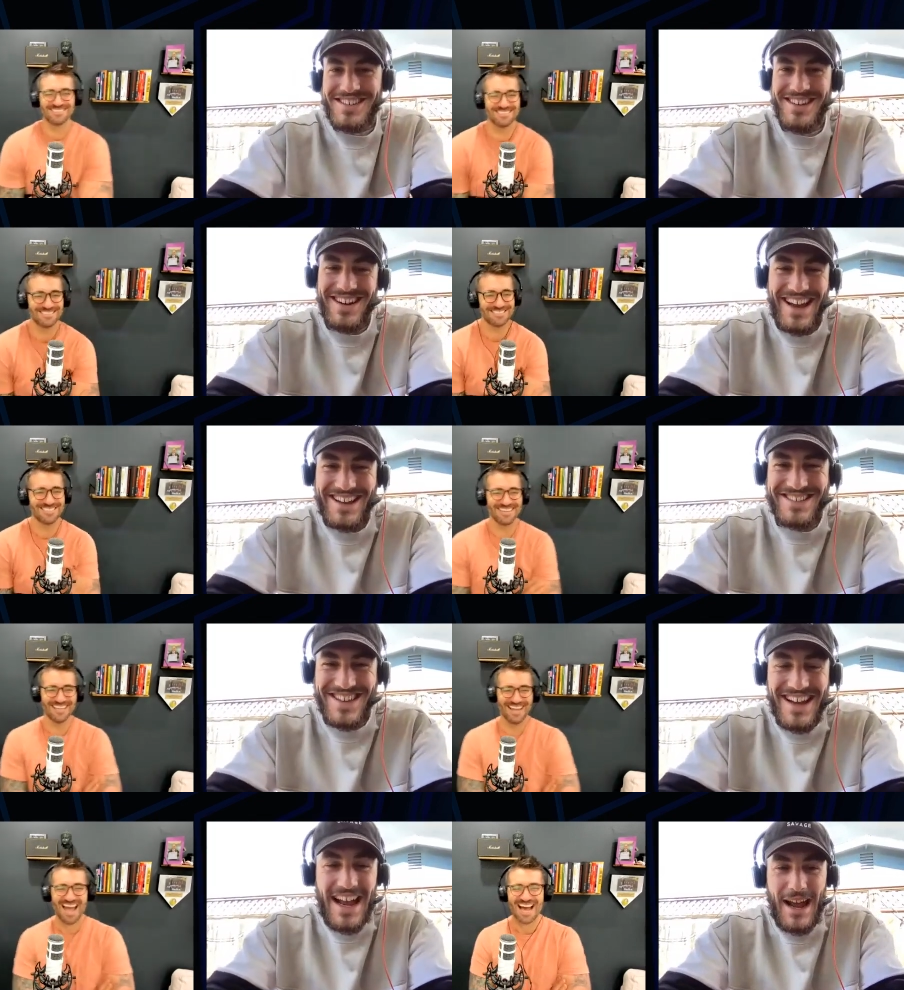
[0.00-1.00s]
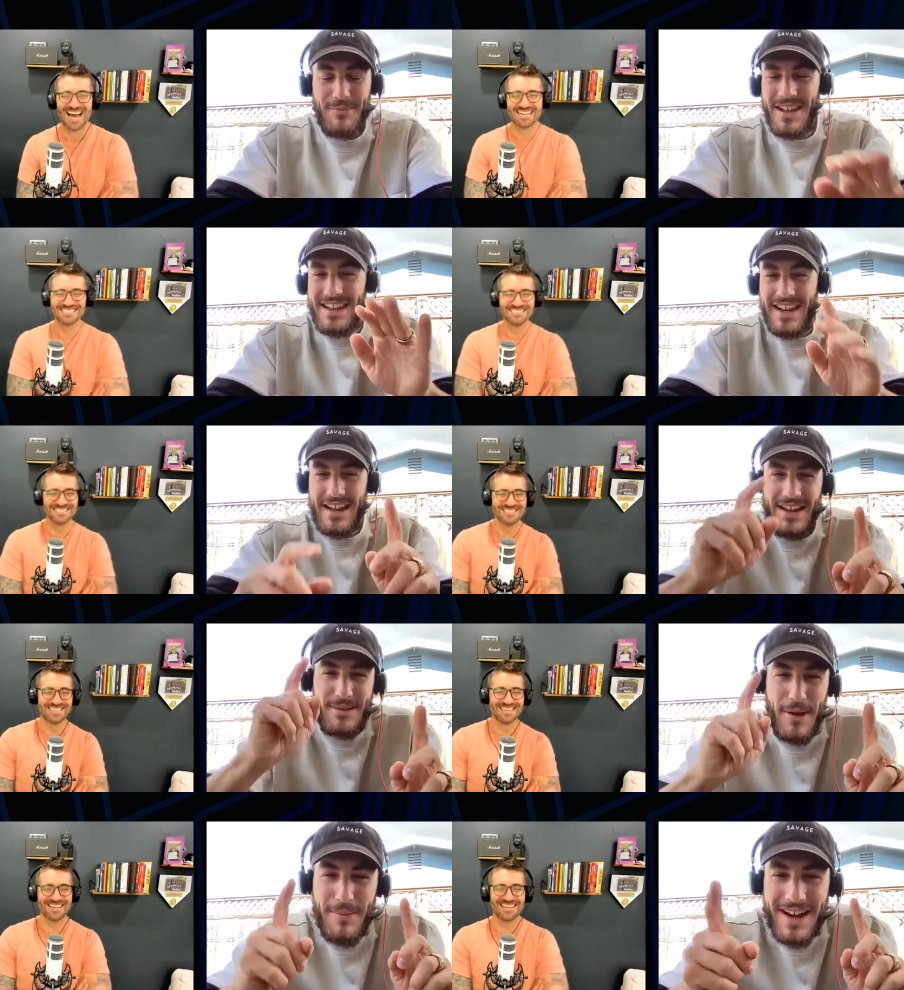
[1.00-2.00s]
Speaker 1: So I was, I'm like
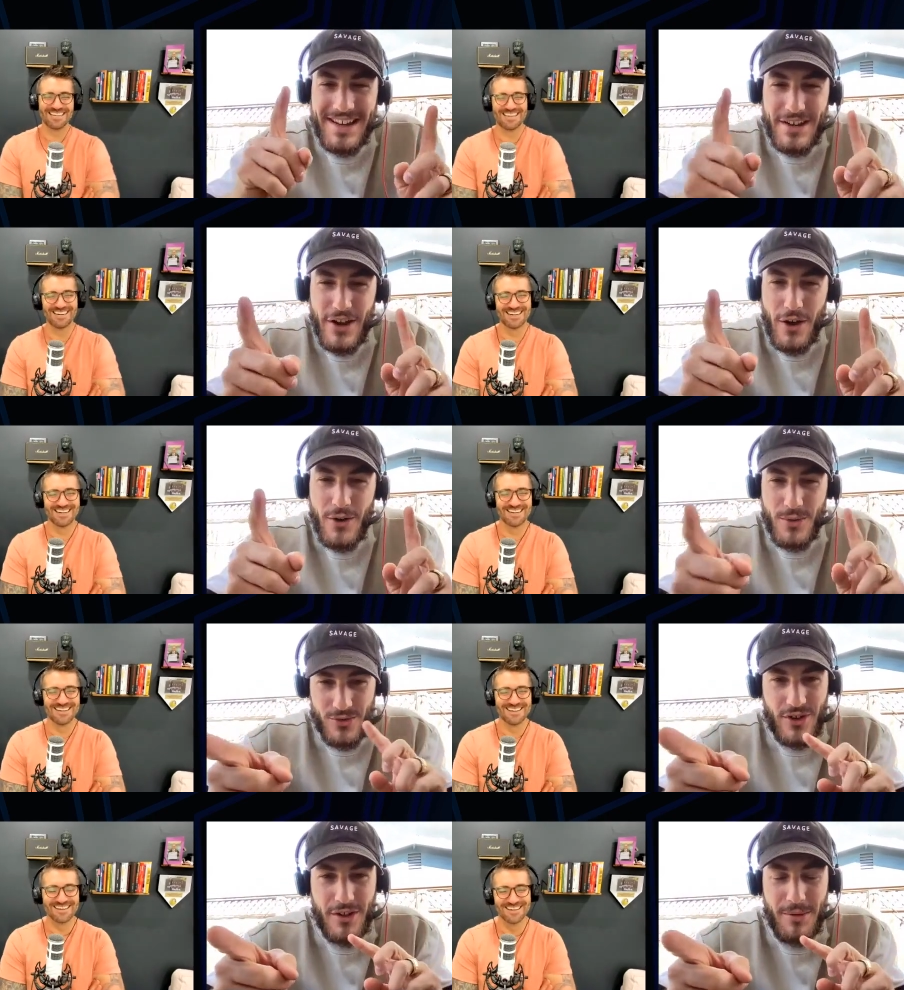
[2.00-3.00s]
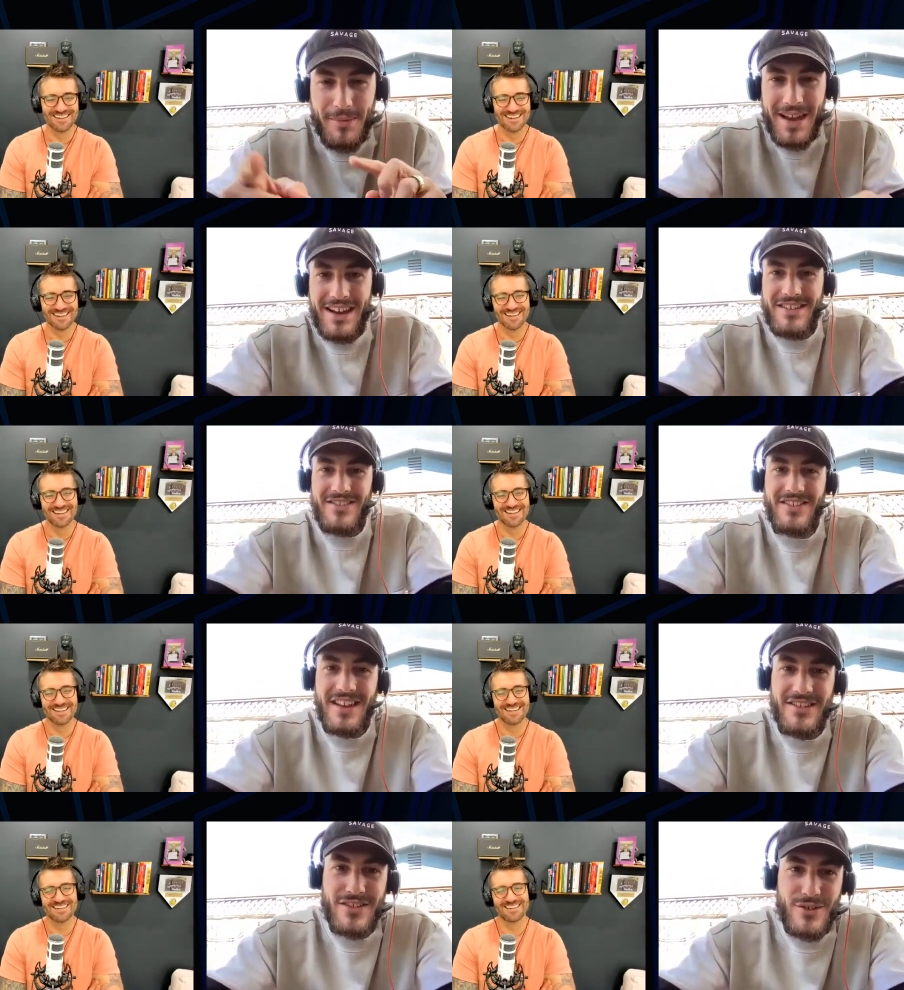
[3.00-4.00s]
in my mind I know who was calling me back because this
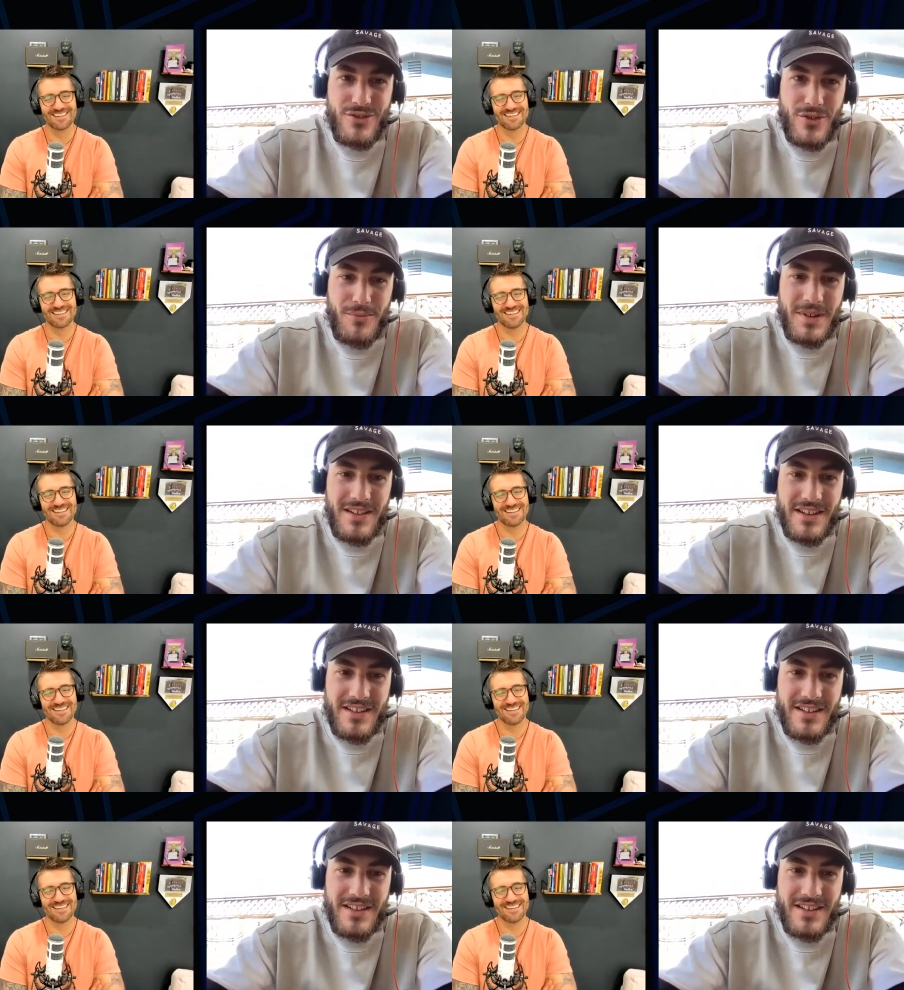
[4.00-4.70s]
guy's no showed me like